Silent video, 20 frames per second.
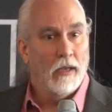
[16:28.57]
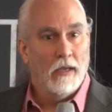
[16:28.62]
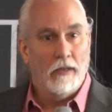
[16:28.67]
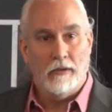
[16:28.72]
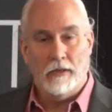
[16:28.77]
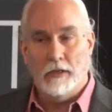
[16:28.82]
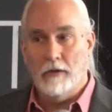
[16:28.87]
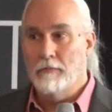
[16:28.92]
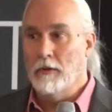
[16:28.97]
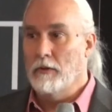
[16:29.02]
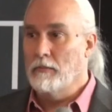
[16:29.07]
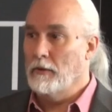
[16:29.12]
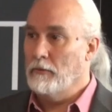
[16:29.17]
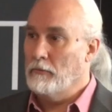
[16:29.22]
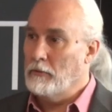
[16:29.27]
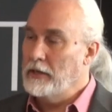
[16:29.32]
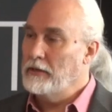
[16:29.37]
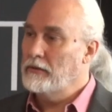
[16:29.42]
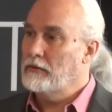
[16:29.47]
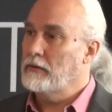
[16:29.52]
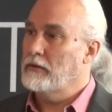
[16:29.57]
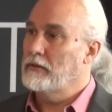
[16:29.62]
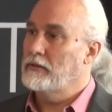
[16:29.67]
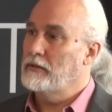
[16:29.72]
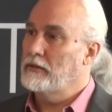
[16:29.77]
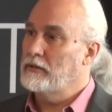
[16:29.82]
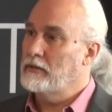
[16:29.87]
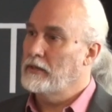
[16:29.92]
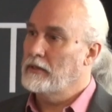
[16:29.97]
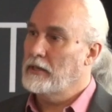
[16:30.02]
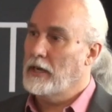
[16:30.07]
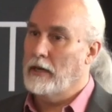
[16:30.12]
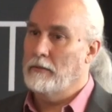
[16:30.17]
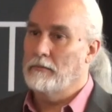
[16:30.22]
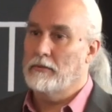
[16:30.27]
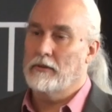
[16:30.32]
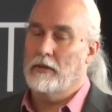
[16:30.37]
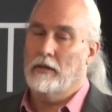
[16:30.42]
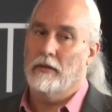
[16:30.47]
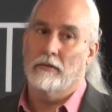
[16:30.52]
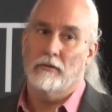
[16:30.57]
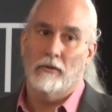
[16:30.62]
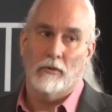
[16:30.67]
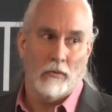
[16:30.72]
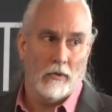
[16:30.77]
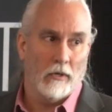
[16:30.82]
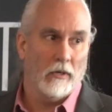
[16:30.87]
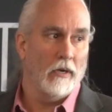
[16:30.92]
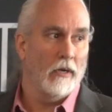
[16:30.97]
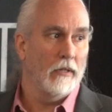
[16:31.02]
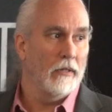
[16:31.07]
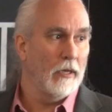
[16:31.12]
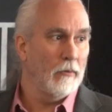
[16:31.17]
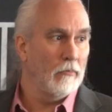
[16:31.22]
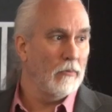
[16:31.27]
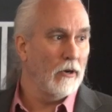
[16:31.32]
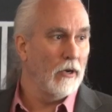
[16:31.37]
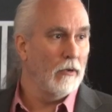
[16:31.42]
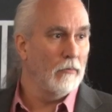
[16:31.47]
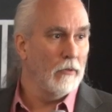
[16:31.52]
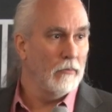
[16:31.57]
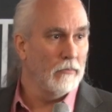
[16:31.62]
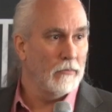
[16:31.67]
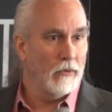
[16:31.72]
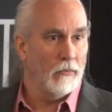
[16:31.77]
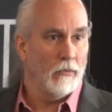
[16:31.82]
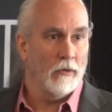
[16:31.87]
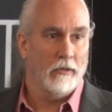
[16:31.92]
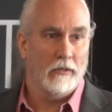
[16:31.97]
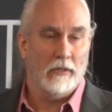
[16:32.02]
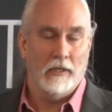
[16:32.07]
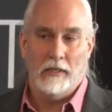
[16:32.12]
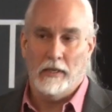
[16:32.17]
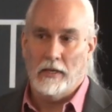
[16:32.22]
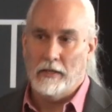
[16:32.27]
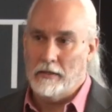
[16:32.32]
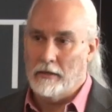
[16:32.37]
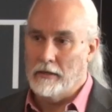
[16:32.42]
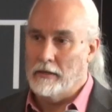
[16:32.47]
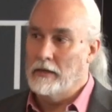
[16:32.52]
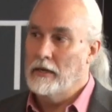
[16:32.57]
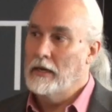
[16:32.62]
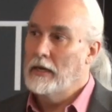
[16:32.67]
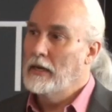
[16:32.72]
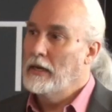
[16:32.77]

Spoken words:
You give them the resources, the time scale to work on that problem, to work together,